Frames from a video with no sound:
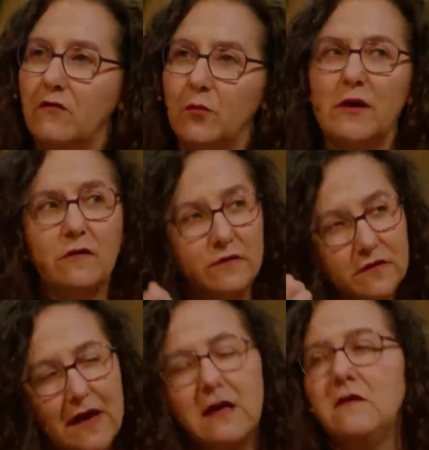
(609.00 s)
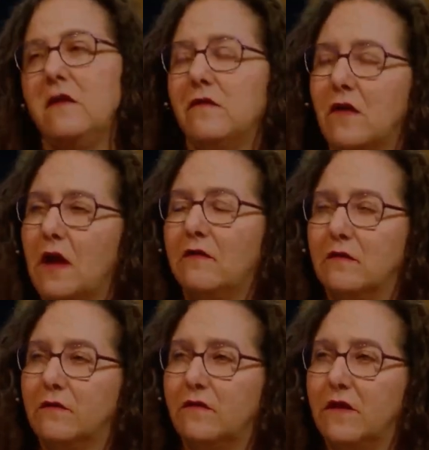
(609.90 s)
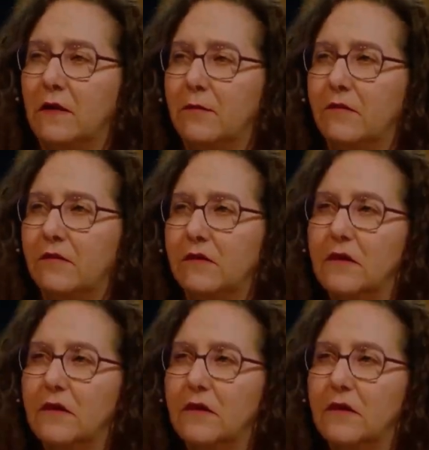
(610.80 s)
governments taking these kinds of steps?